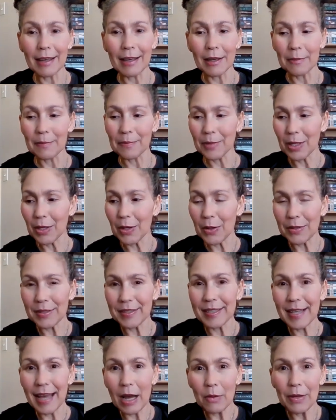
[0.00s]
um, you know,
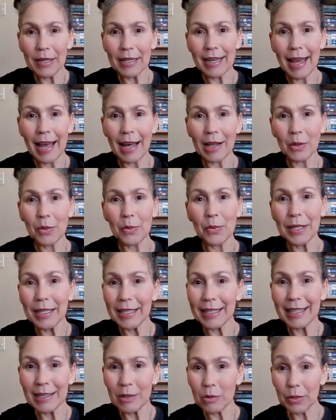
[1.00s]
Samhain,
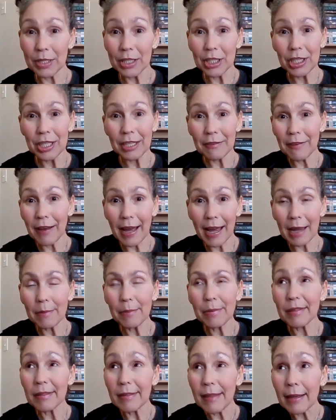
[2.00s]
Halloweeny, witchy vibe.